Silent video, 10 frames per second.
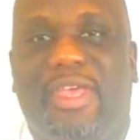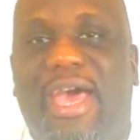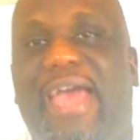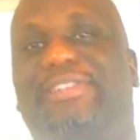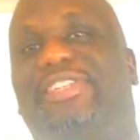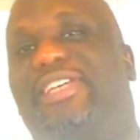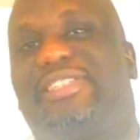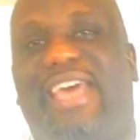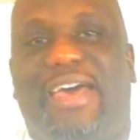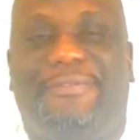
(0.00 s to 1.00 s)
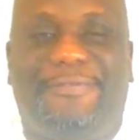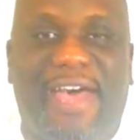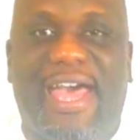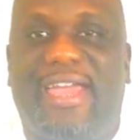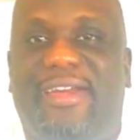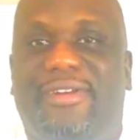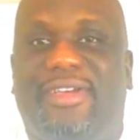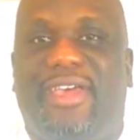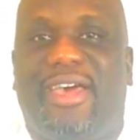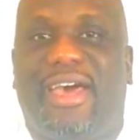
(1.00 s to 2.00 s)
I just got fired.
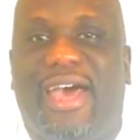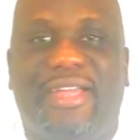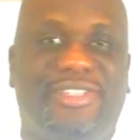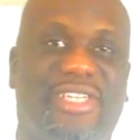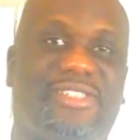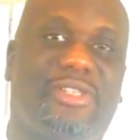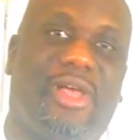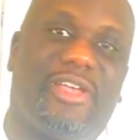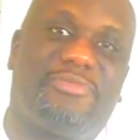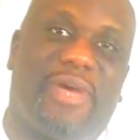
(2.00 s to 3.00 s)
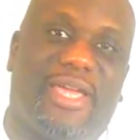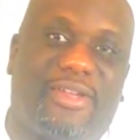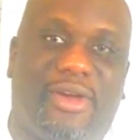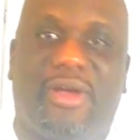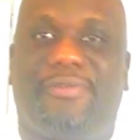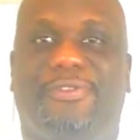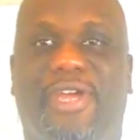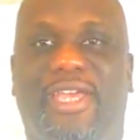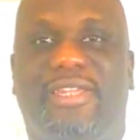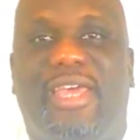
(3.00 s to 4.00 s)
I just lost my
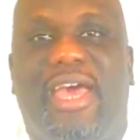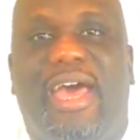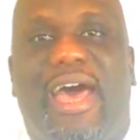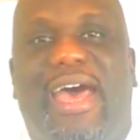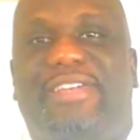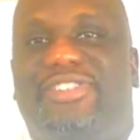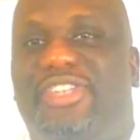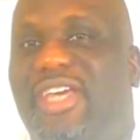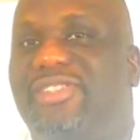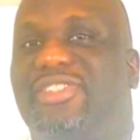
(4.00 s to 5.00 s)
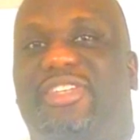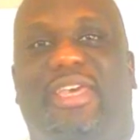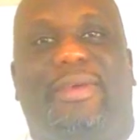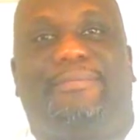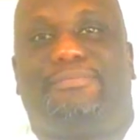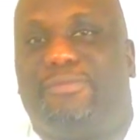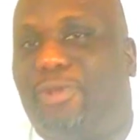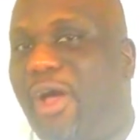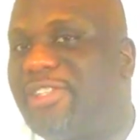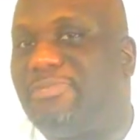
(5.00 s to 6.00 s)
girlfriend. I just
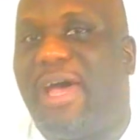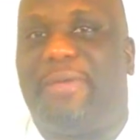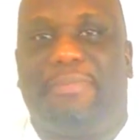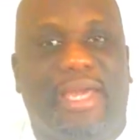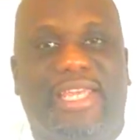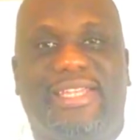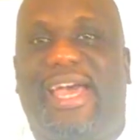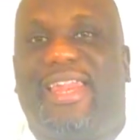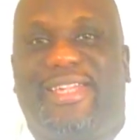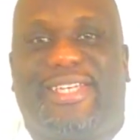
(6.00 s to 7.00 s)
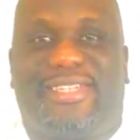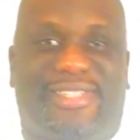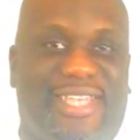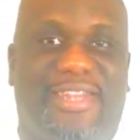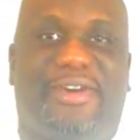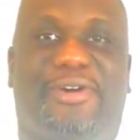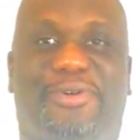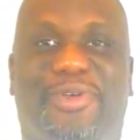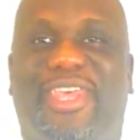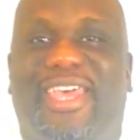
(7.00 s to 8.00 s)
lost my money down at the
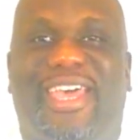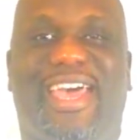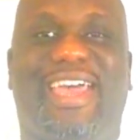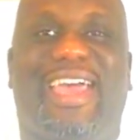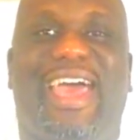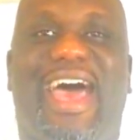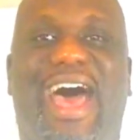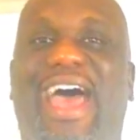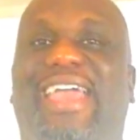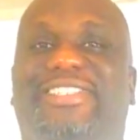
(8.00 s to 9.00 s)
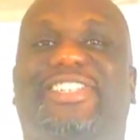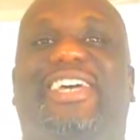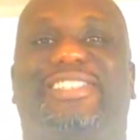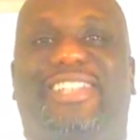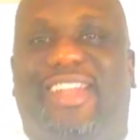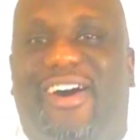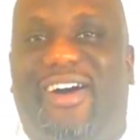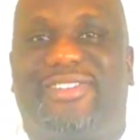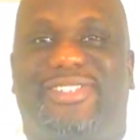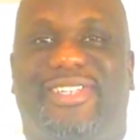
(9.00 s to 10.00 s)
casino. I just
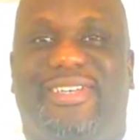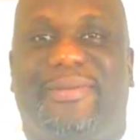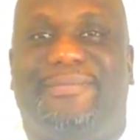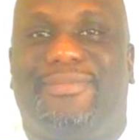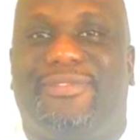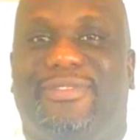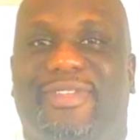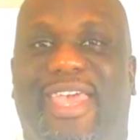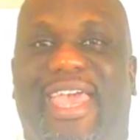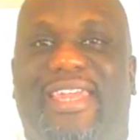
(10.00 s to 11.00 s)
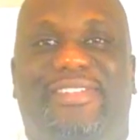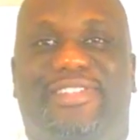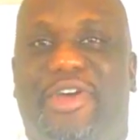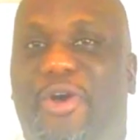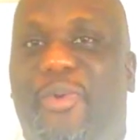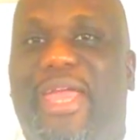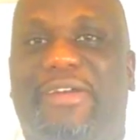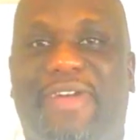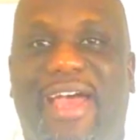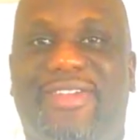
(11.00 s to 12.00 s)
lost. And there's no way
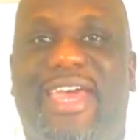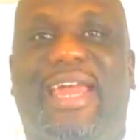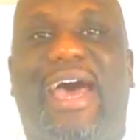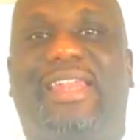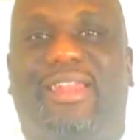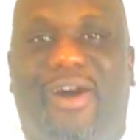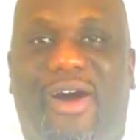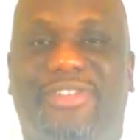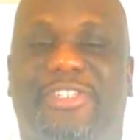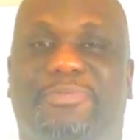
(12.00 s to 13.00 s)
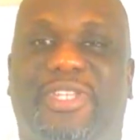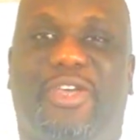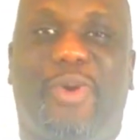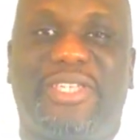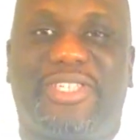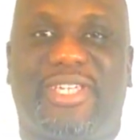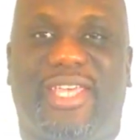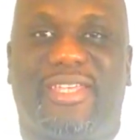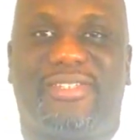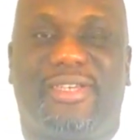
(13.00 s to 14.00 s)
around that. I lost." But the question
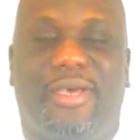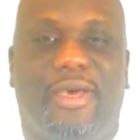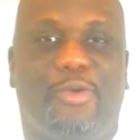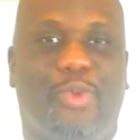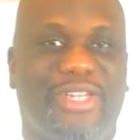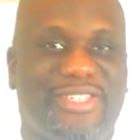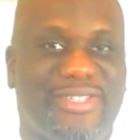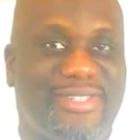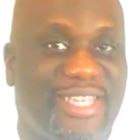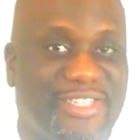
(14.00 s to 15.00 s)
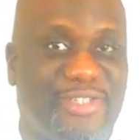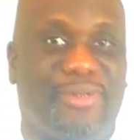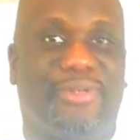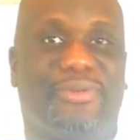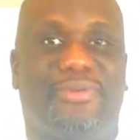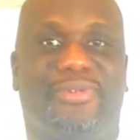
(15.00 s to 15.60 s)
is, what did you lose?